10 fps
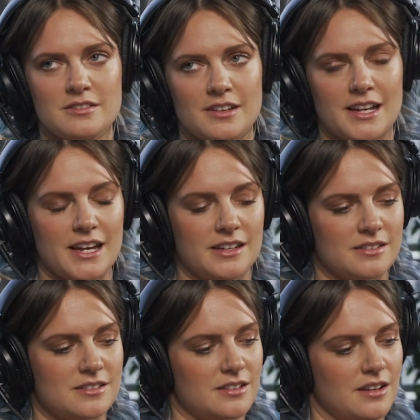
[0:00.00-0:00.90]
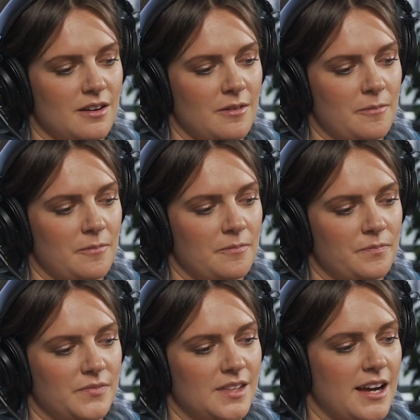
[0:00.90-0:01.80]
And
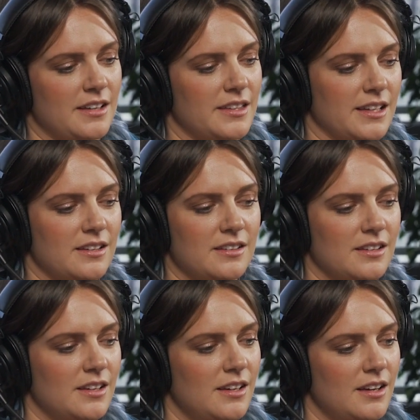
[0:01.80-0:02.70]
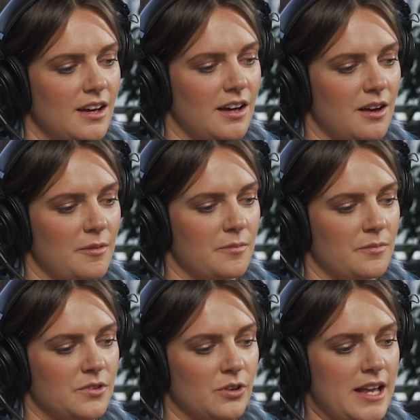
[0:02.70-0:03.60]
I think
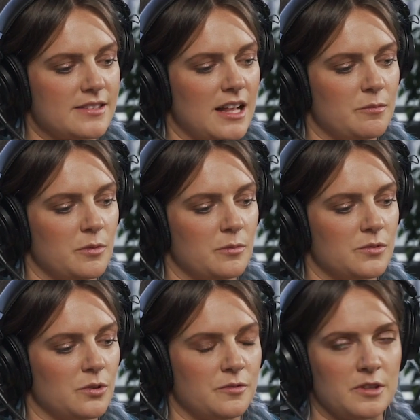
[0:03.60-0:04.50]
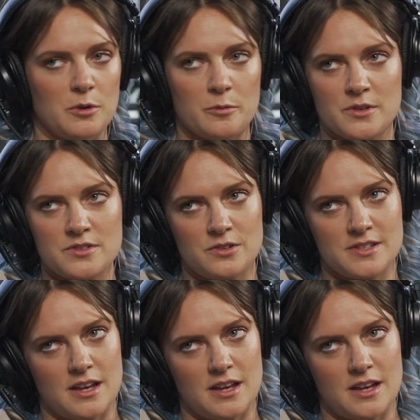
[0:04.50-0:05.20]
their last album, Don't Feed the Pop Monster, is